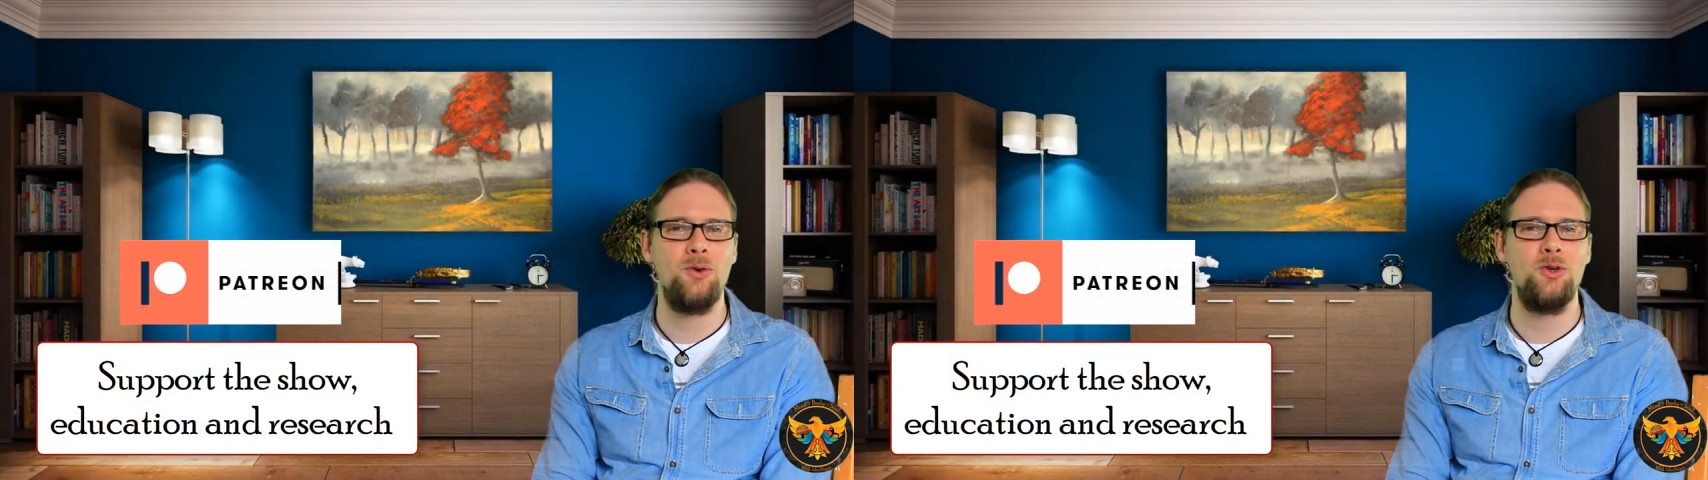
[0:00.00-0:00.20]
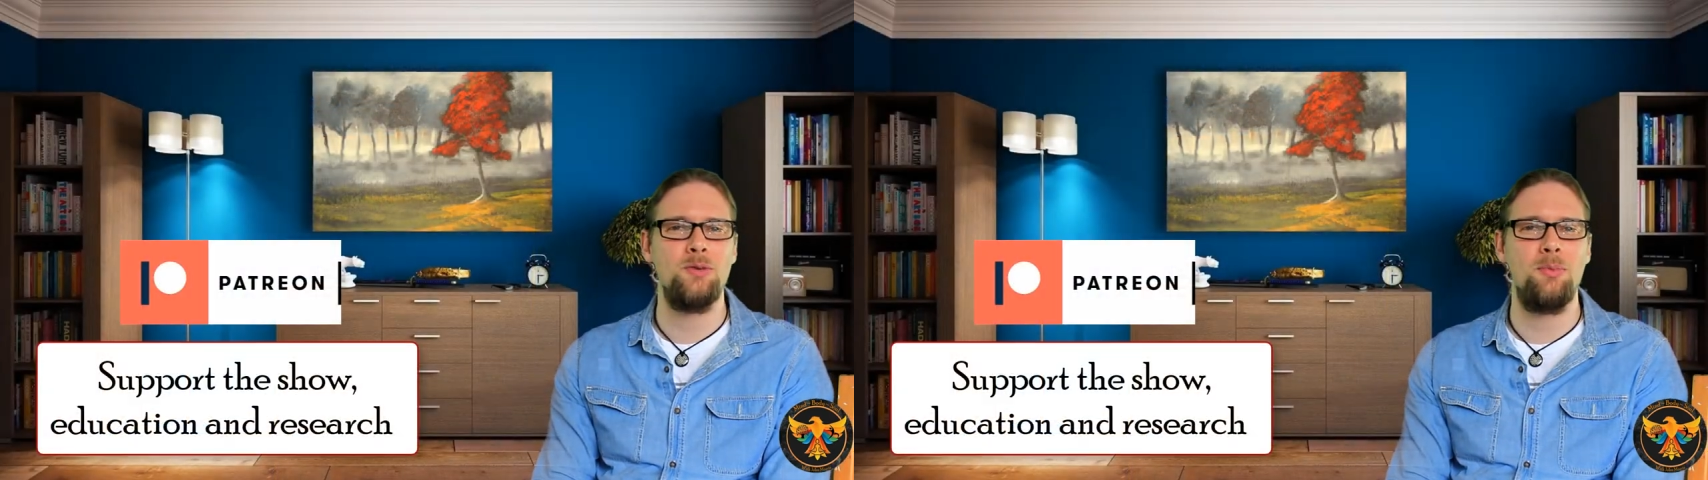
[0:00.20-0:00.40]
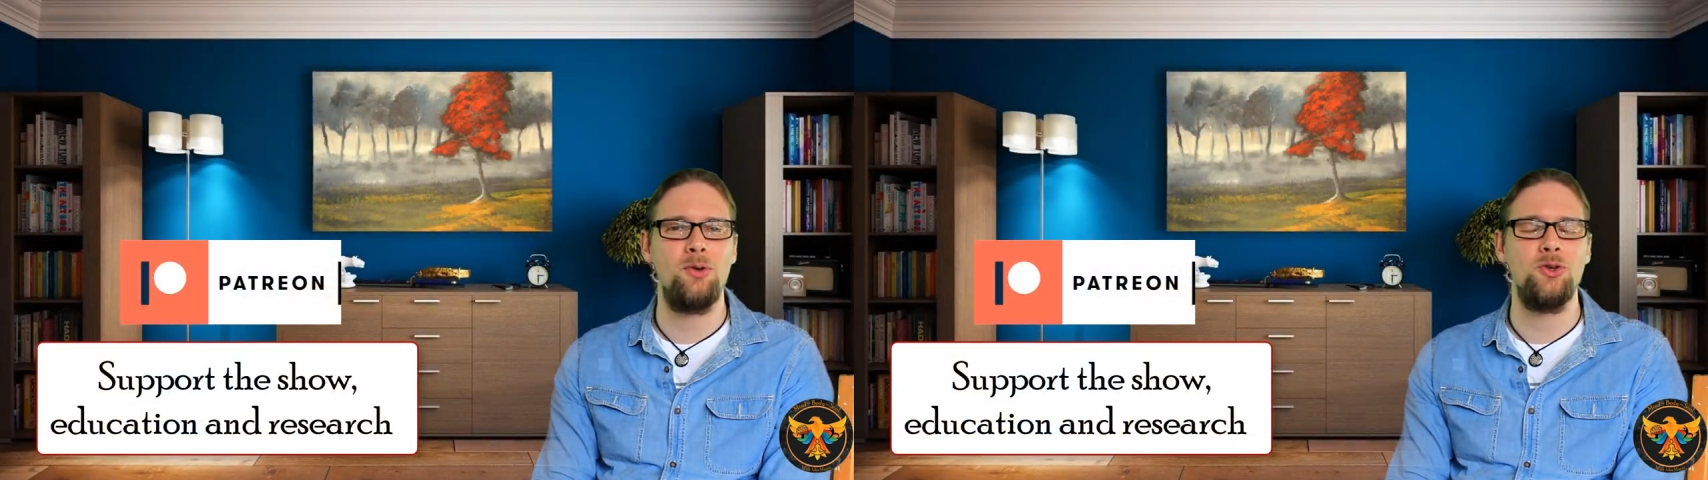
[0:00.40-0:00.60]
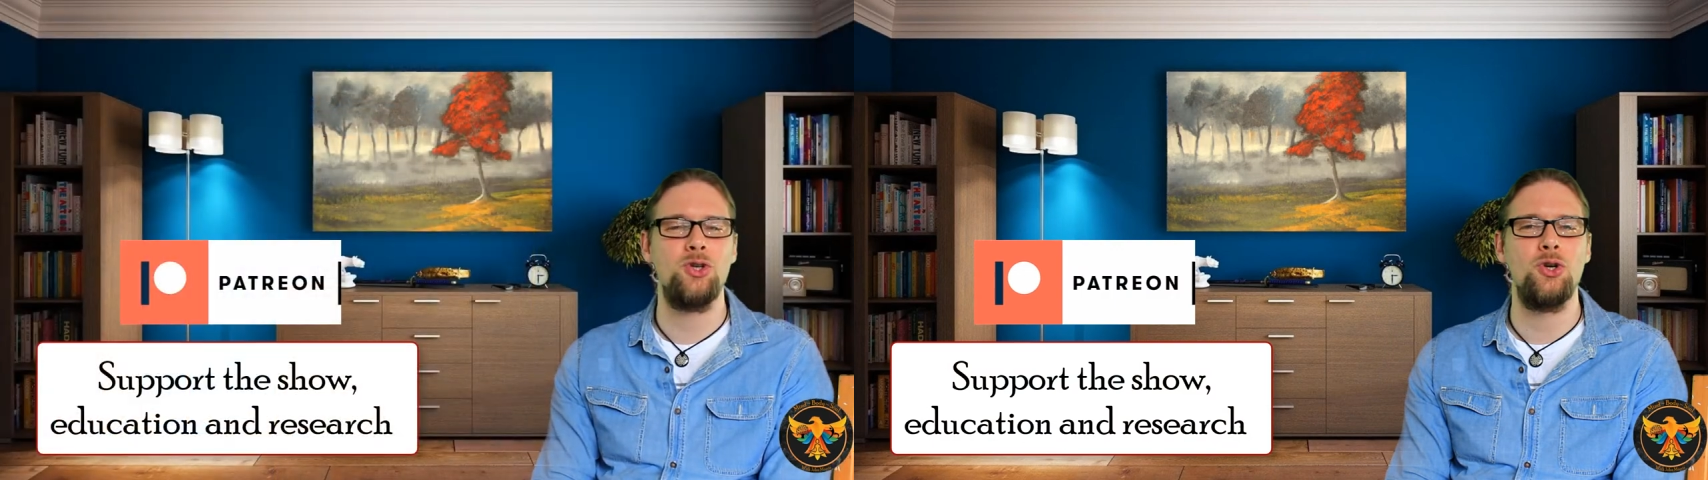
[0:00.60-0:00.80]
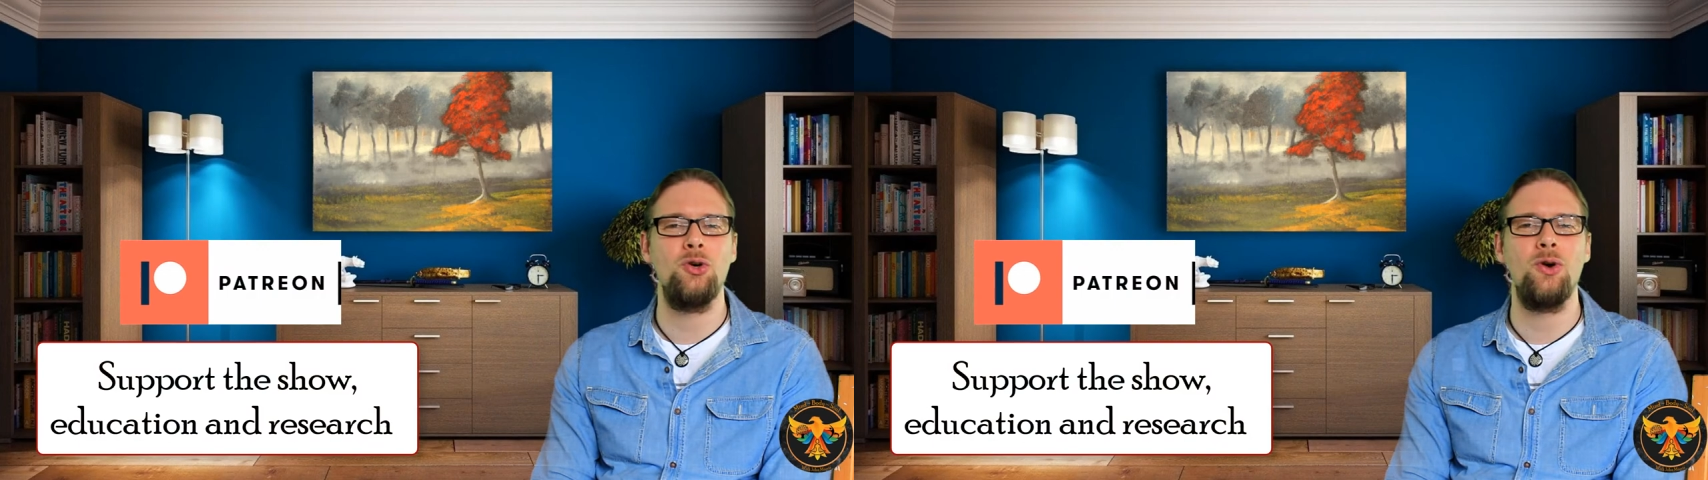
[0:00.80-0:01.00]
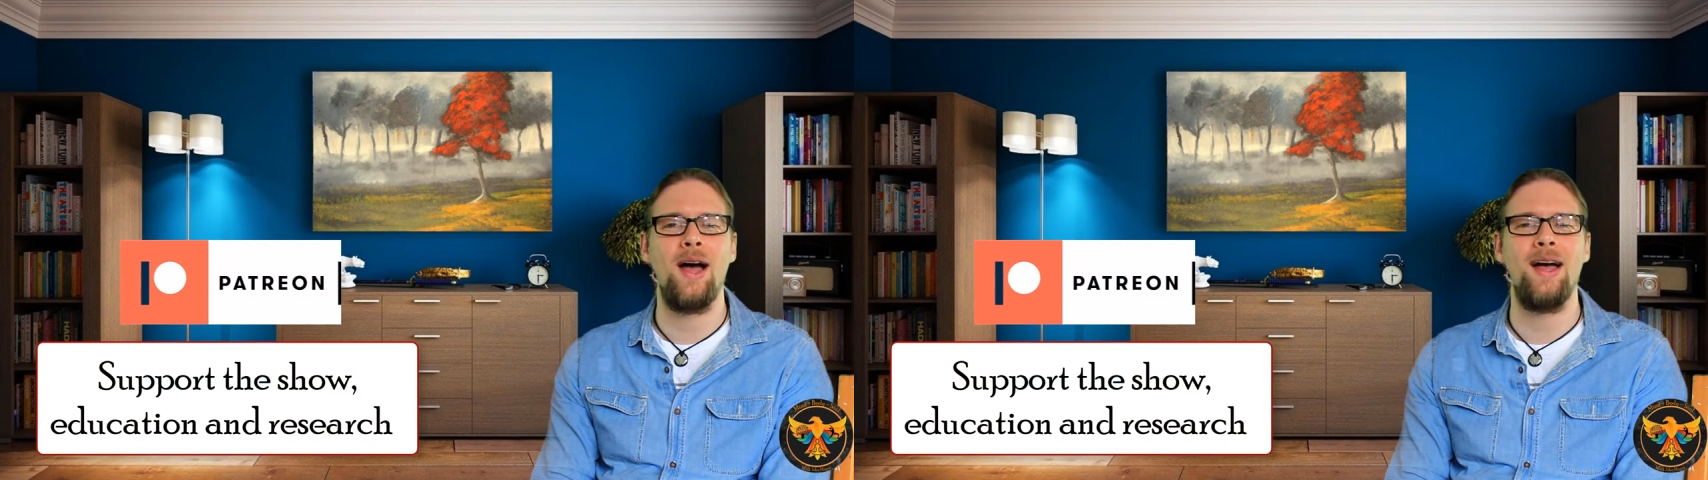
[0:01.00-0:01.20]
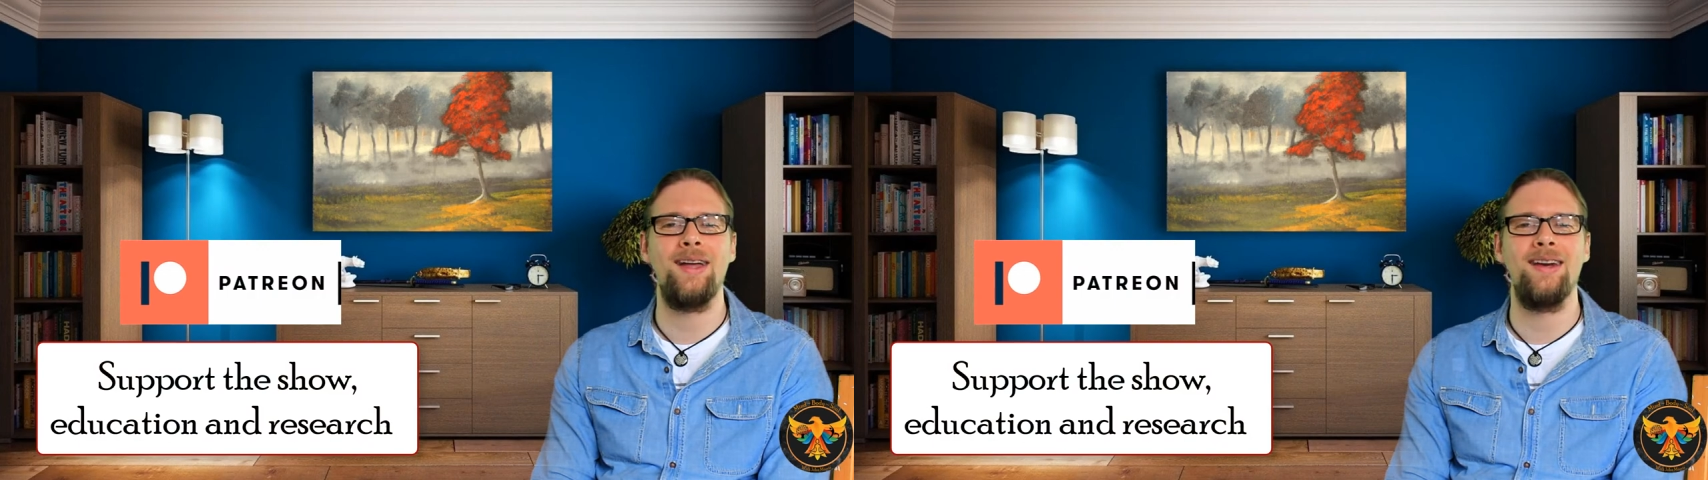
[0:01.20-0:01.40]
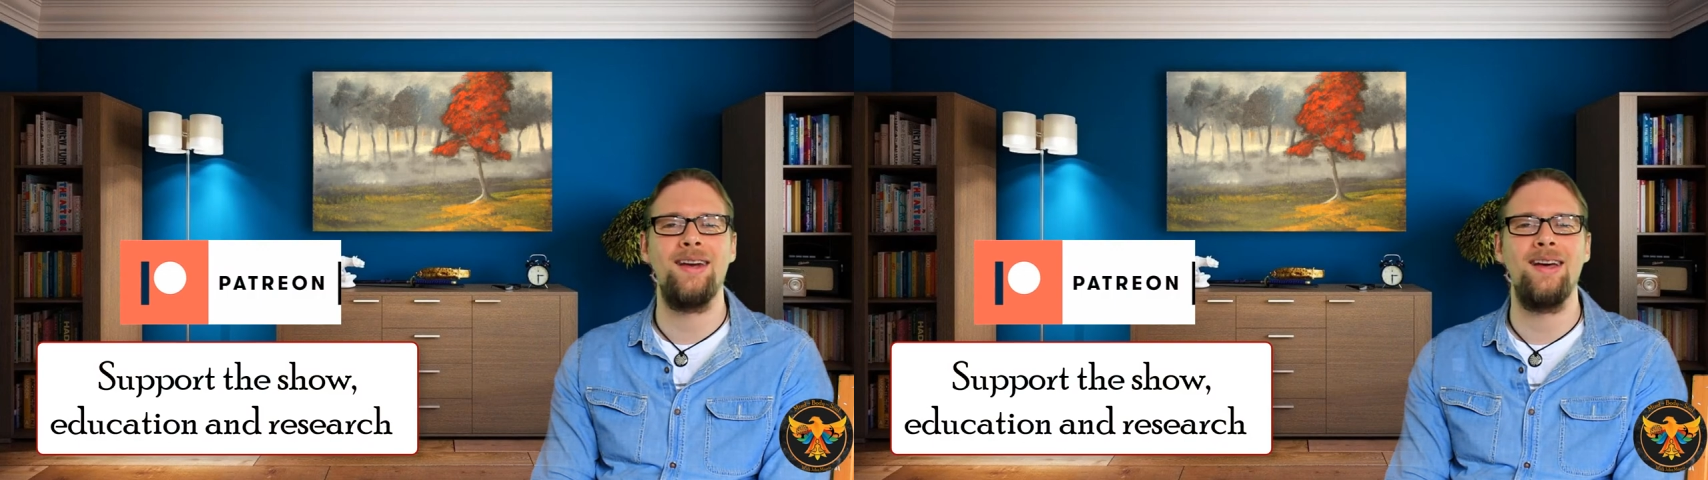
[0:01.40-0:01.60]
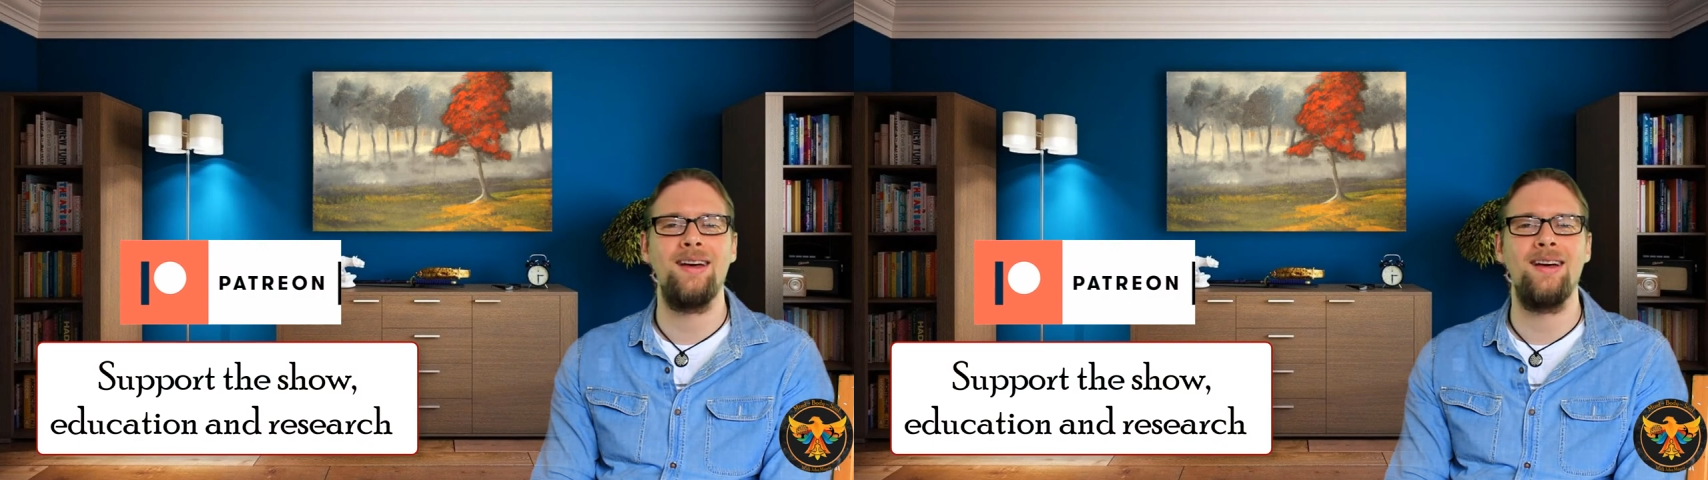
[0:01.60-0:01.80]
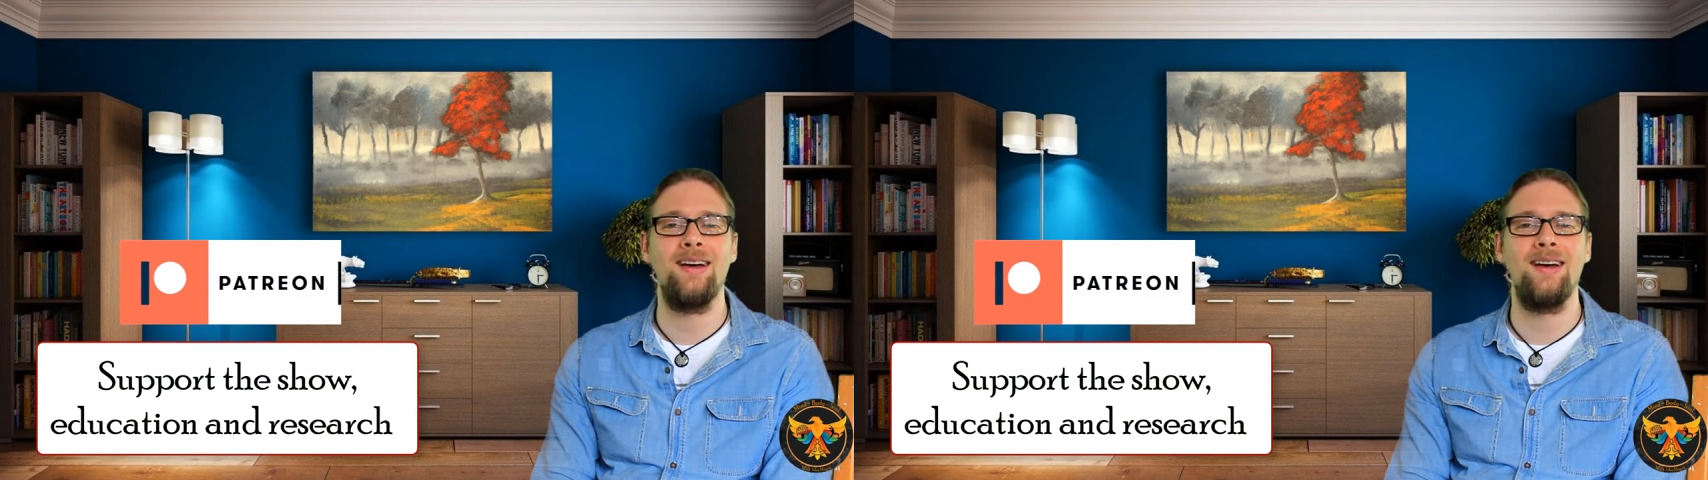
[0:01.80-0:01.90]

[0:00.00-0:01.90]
support the show and, uh,